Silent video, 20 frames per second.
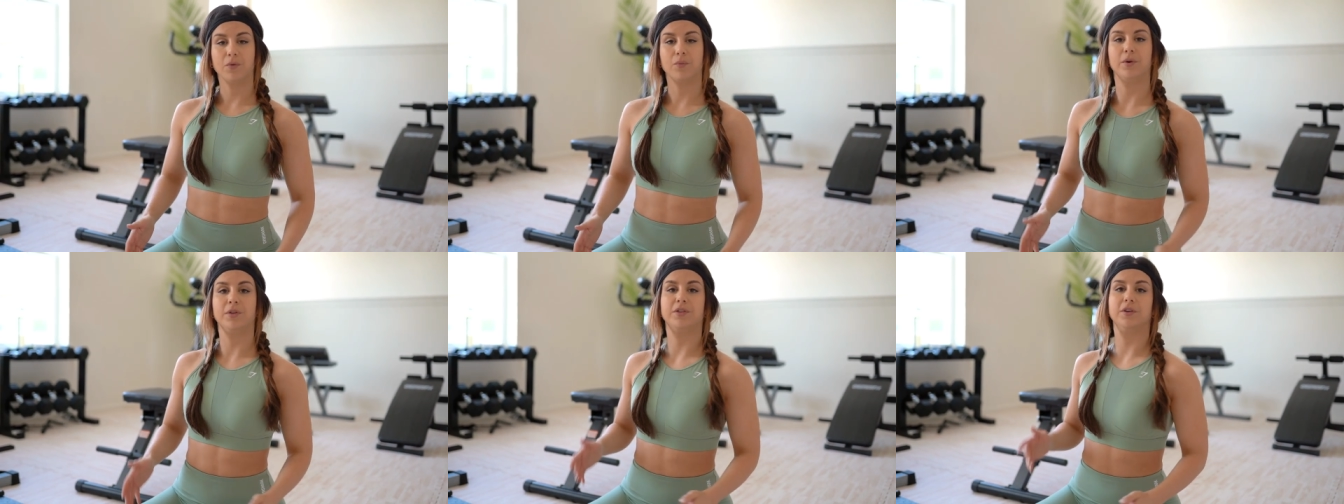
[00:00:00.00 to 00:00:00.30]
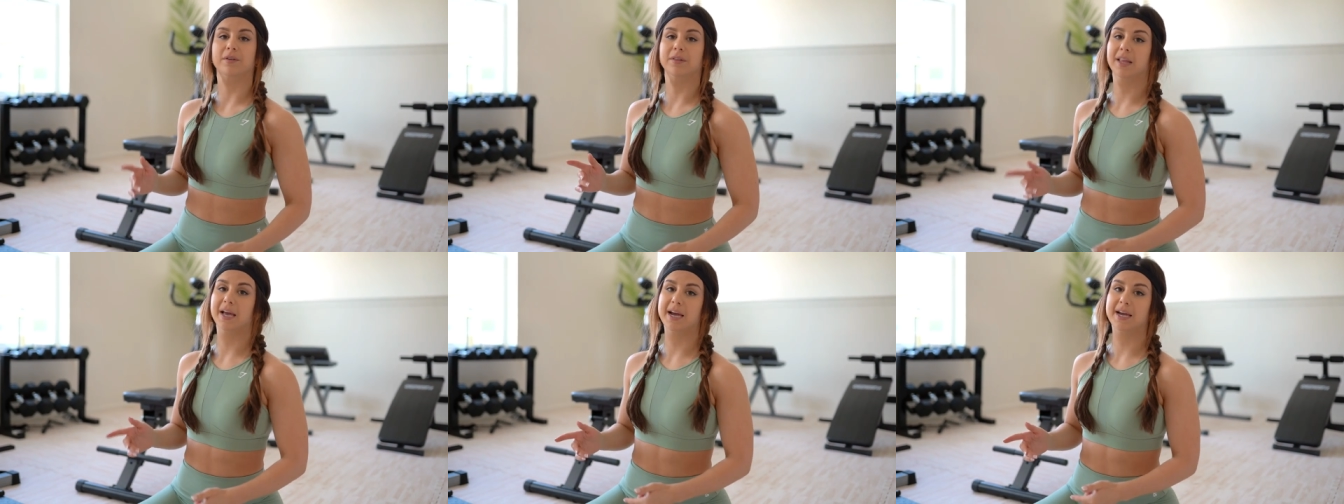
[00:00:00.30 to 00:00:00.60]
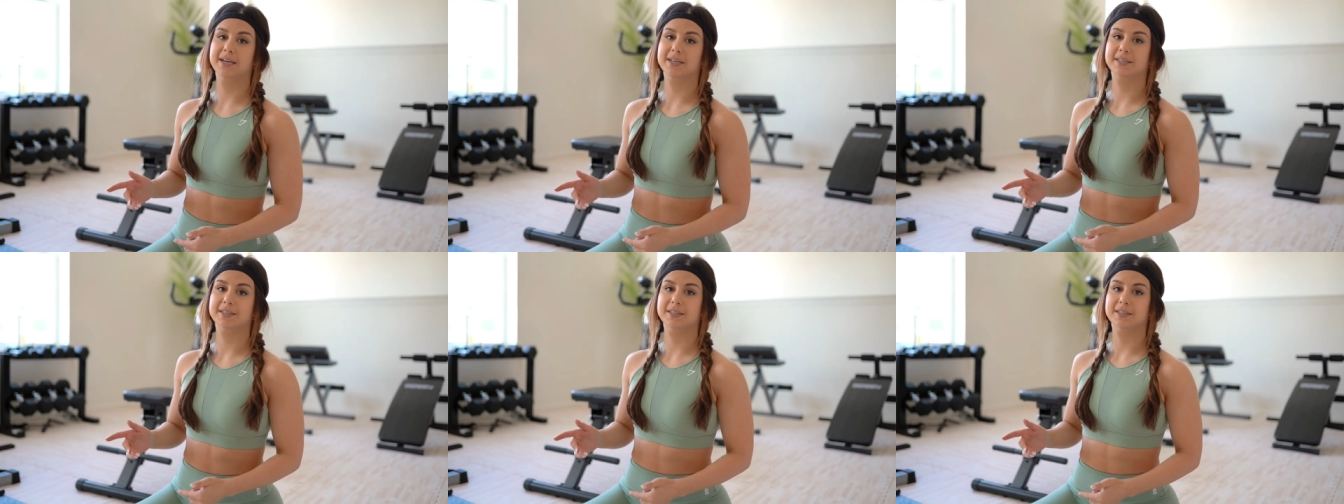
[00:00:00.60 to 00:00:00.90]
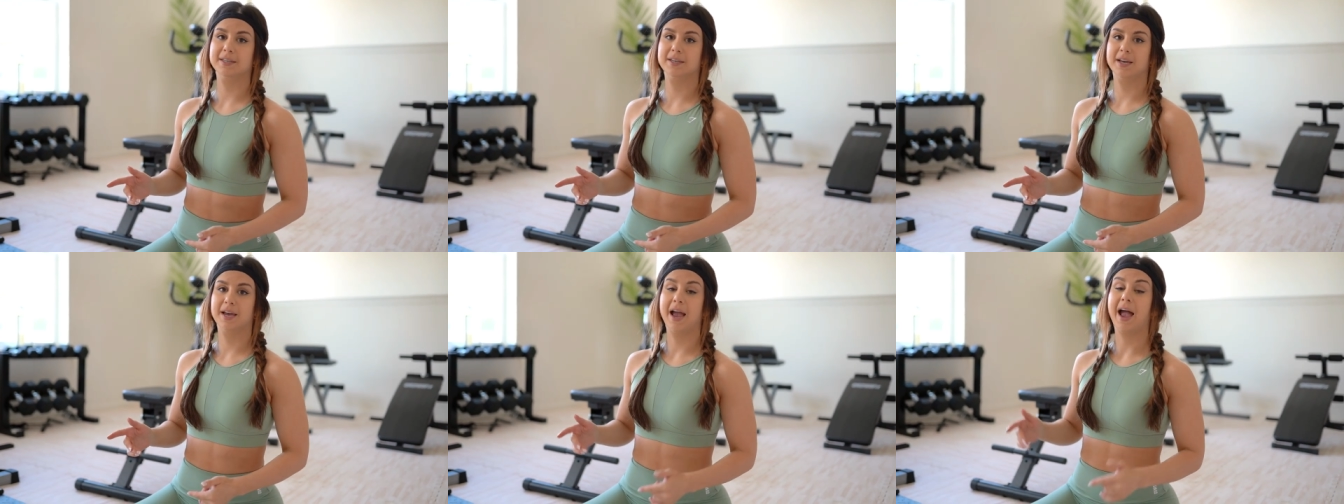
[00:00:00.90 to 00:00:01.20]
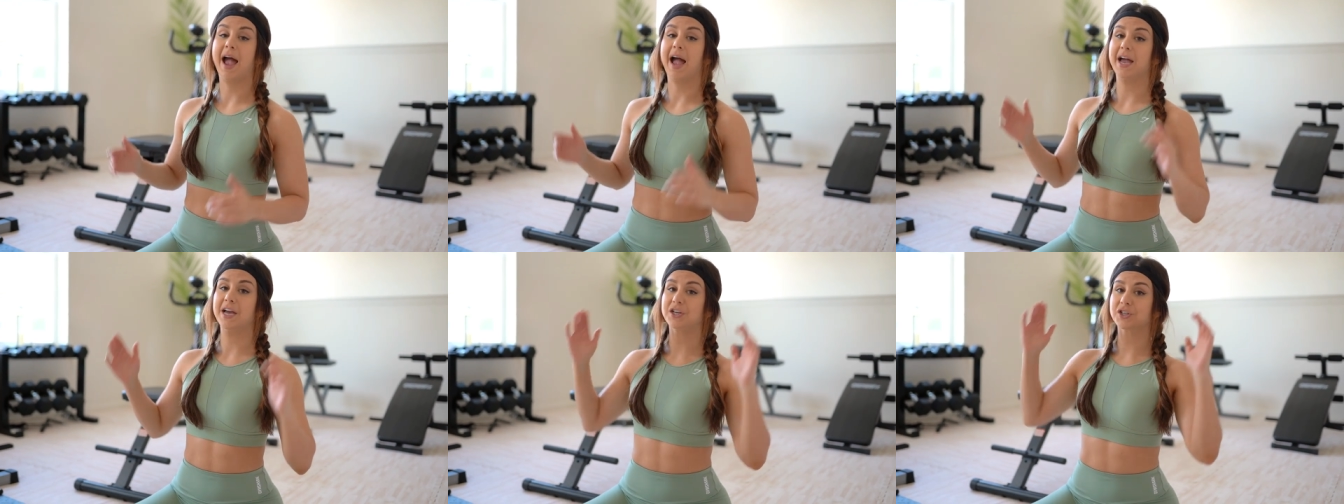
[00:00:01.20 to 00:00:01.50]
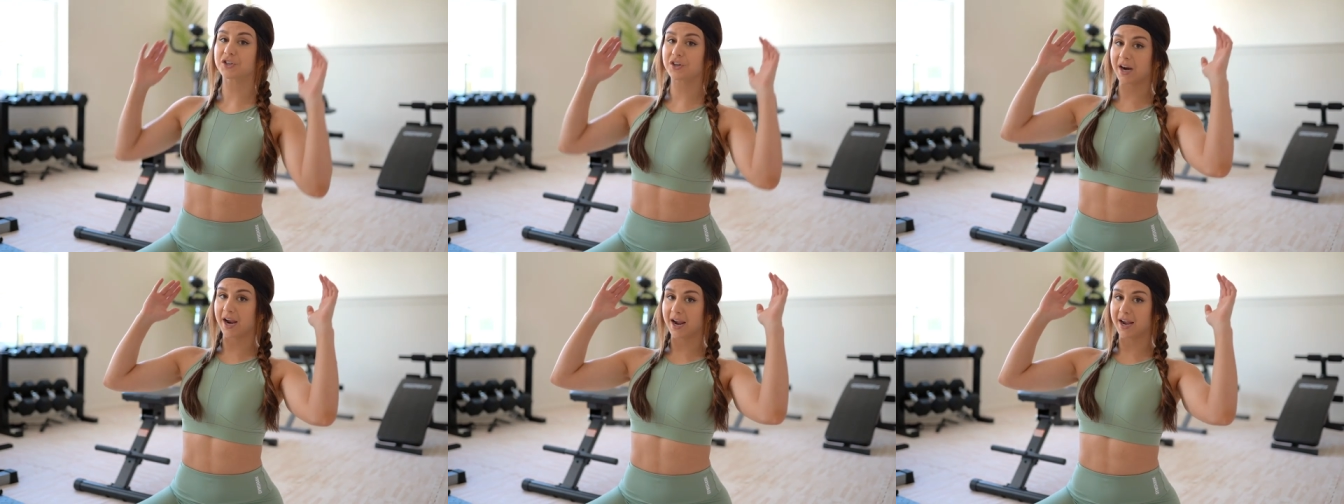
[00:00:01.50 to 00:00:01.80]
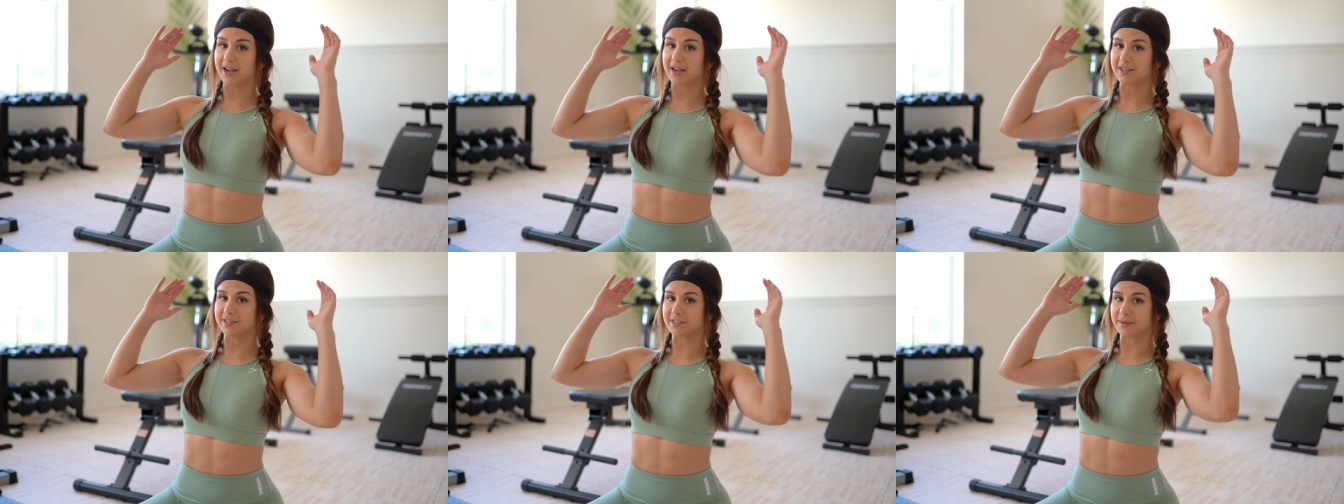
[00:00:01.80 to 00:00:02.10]
with your legs and your
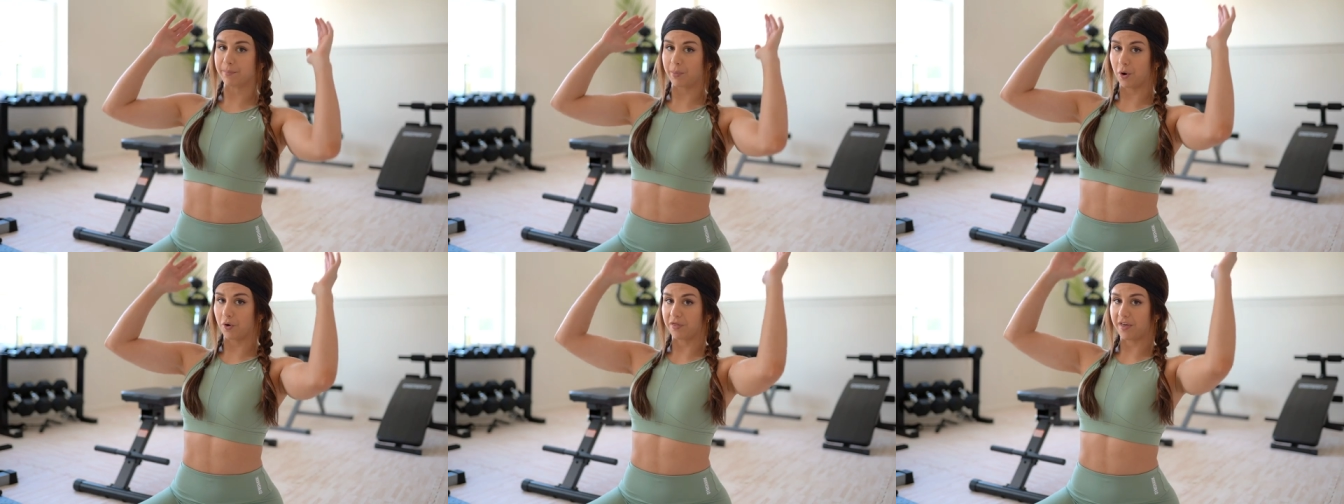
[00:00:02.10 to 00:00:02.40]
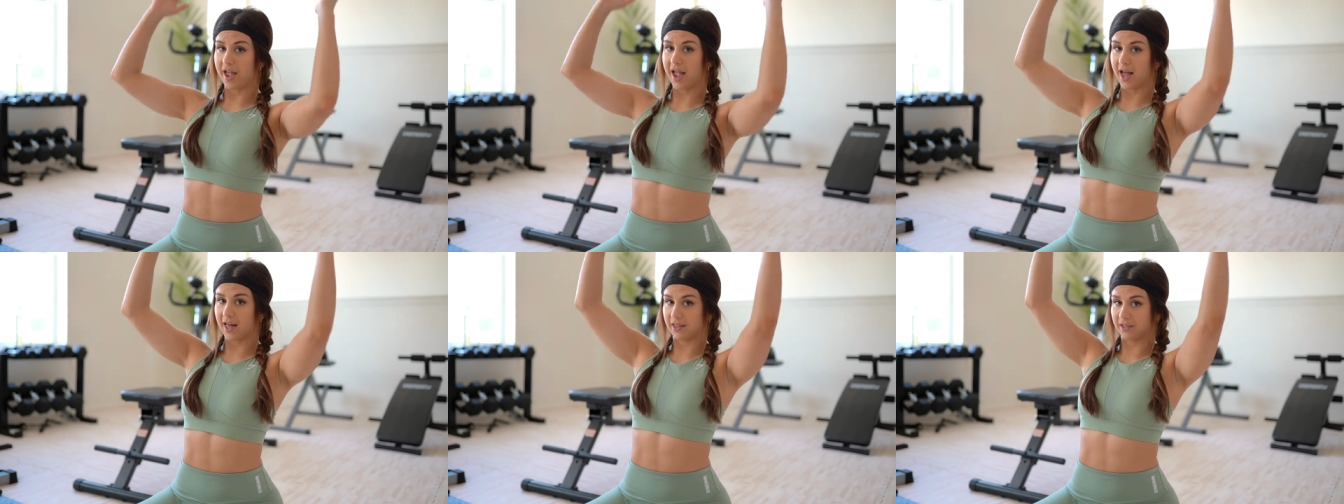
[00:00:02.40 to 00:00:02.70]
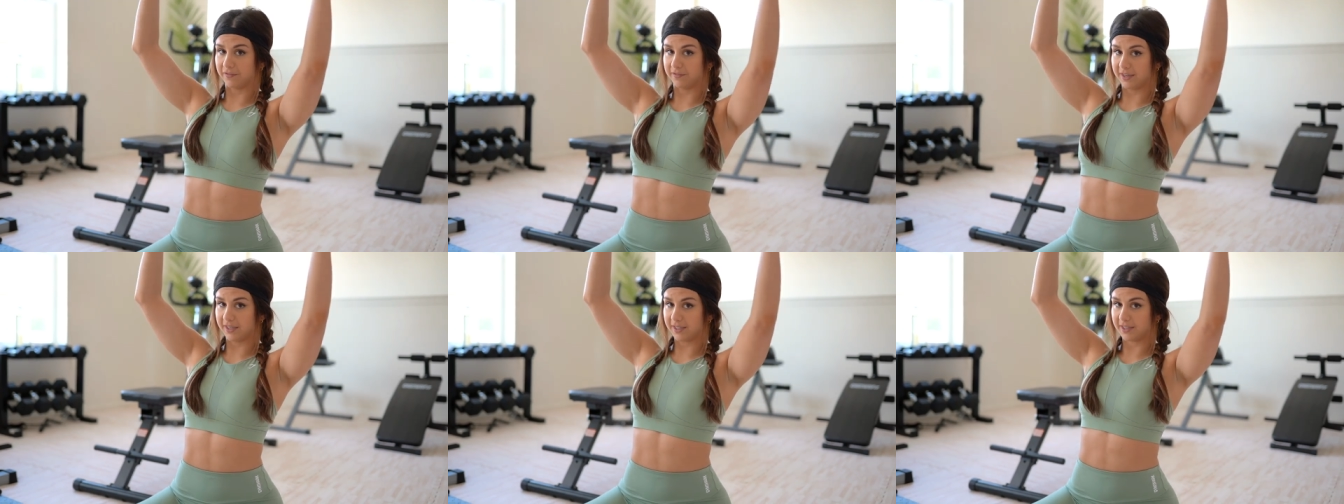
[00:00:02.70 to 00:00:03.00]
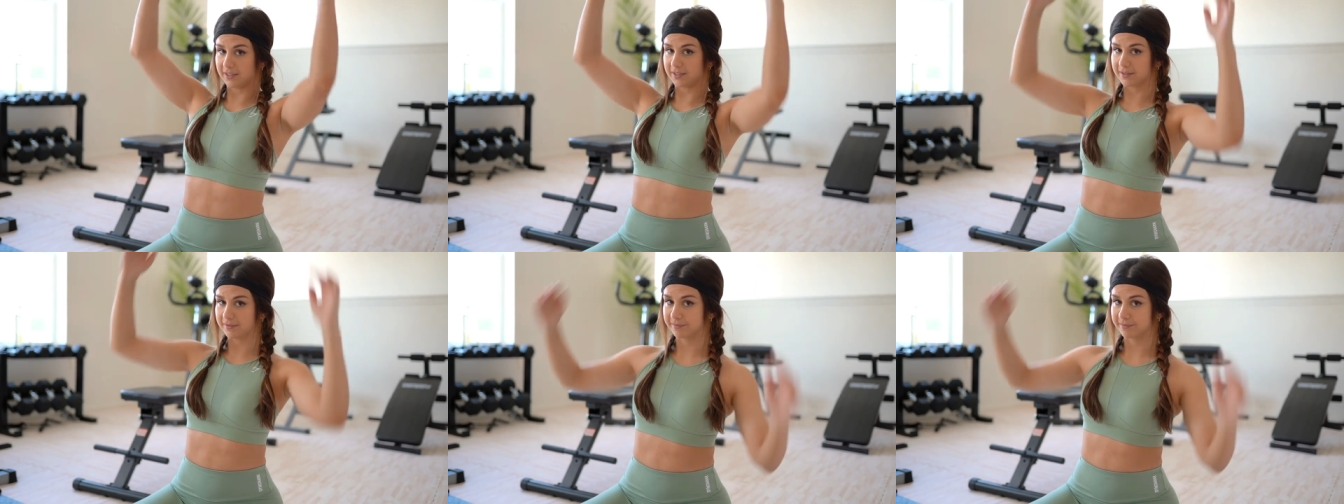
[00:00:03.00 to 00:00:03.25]
hands both elevated.